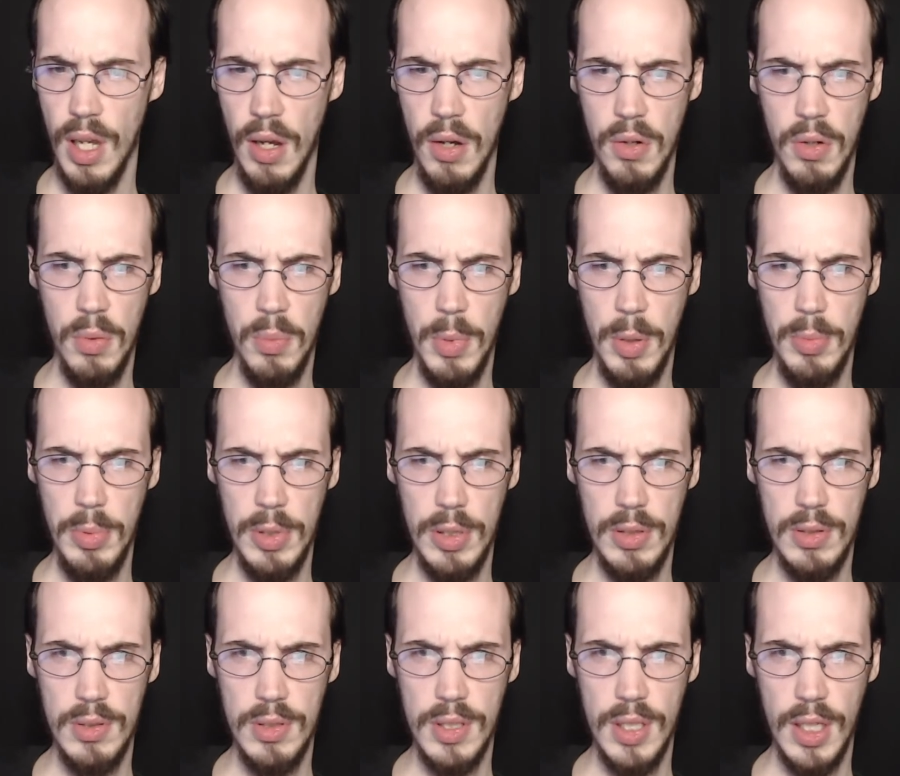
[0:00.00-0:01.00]
I don't know, maybe
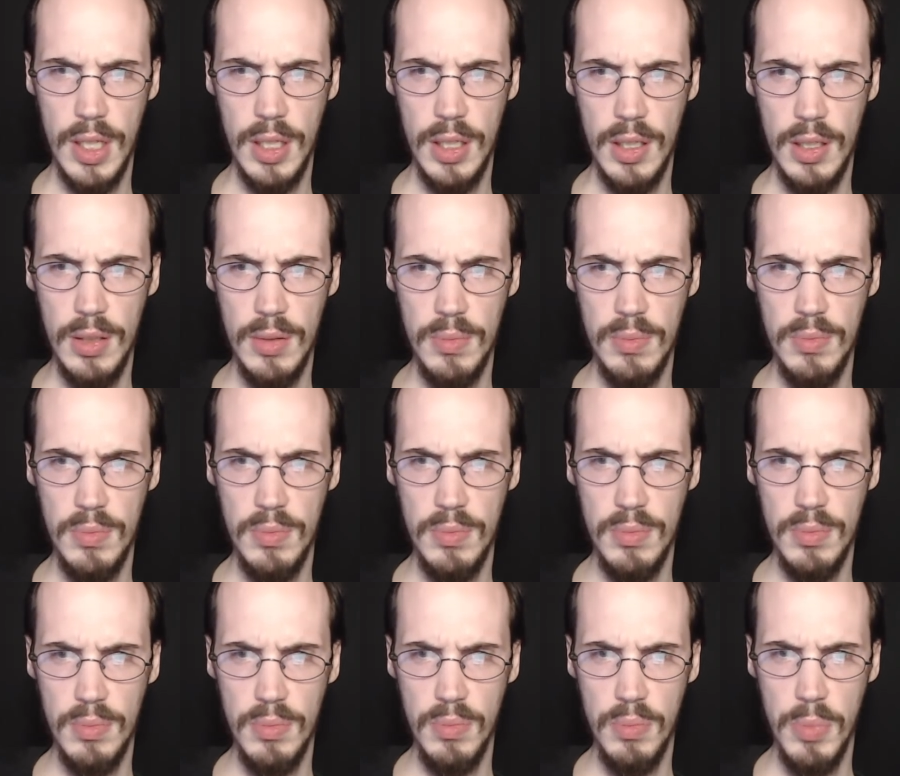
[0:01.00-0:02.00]
it's like a
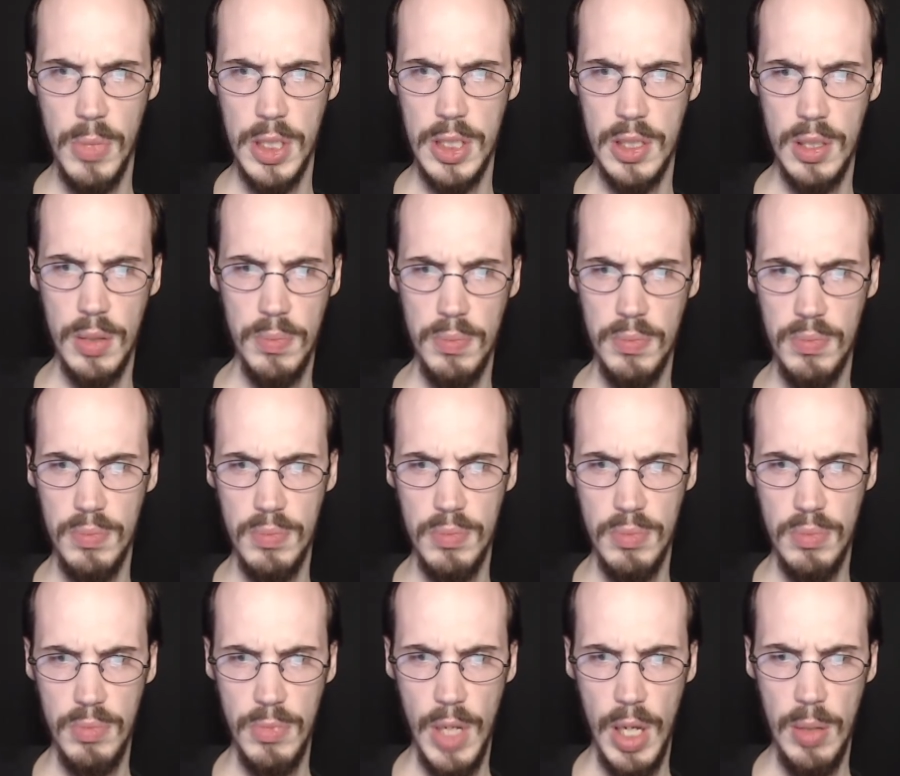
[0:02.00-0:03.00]
mixed up
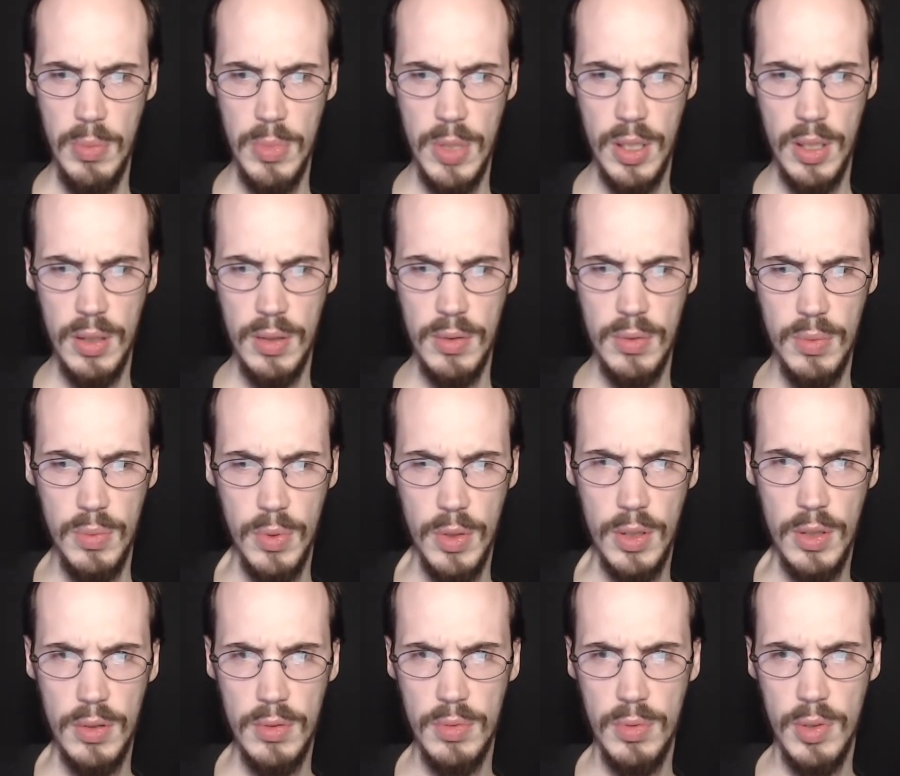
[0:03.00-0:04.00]
name thing
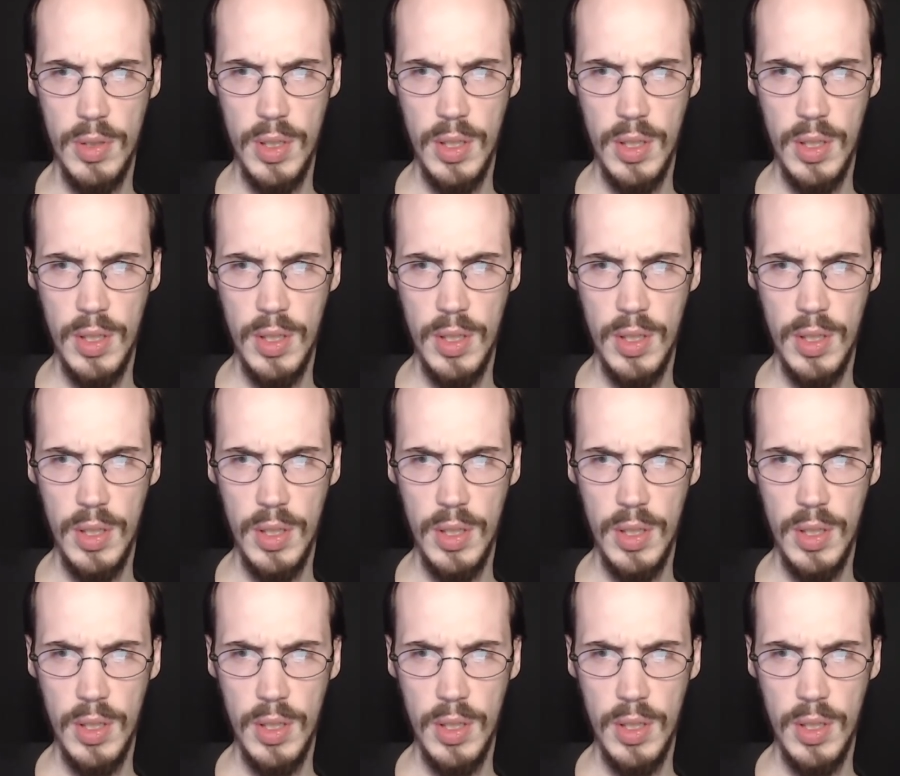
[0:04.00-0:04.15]
where